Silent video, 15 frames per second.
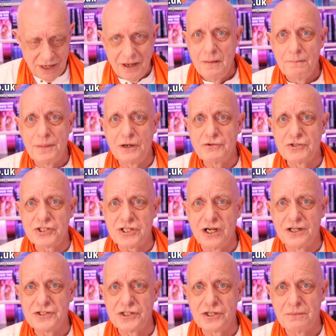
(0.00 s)
both
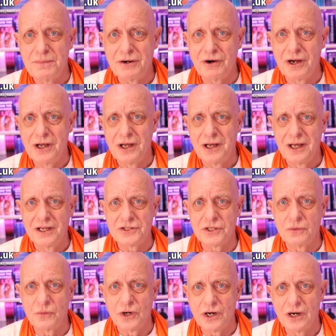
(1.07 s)
sides of the mirror, as it
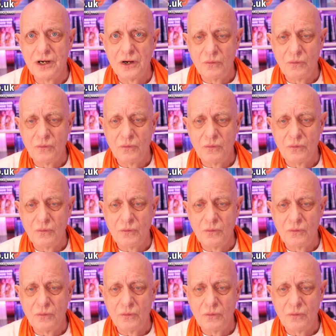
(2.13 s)
were,